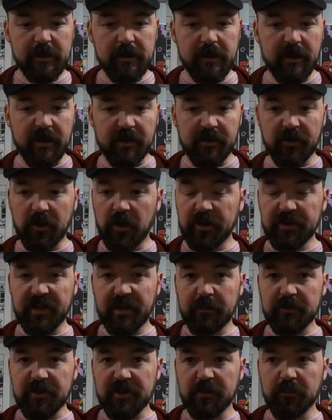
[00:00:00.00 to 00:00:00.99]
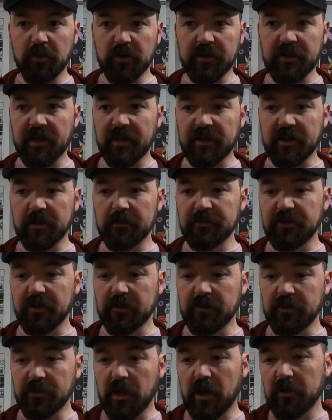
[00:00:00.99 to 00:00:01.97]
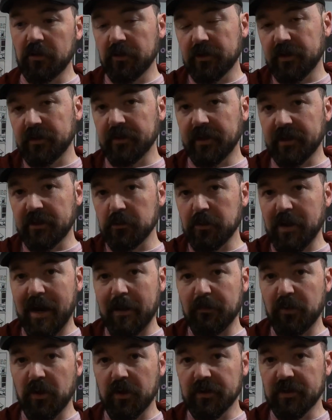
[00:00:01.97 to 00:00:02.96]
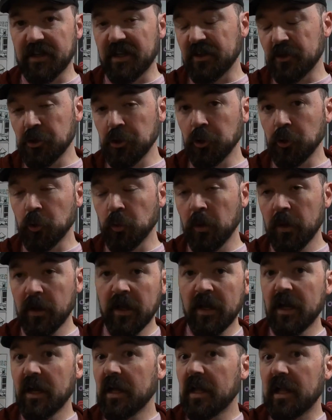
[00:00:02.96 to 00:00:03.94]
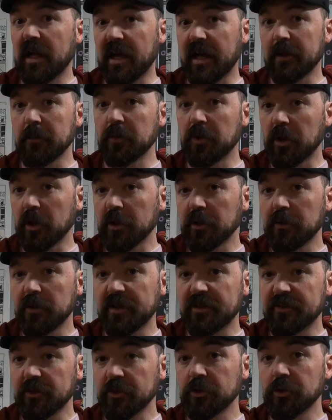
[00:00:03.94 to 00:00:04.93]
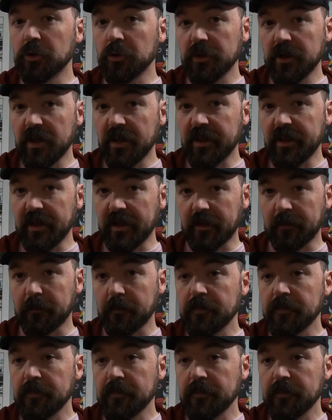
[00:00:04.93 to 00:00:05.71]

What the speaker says: and non-damaging to the book, and it comes out not looking like crap on day two, I would argue that's a good thing.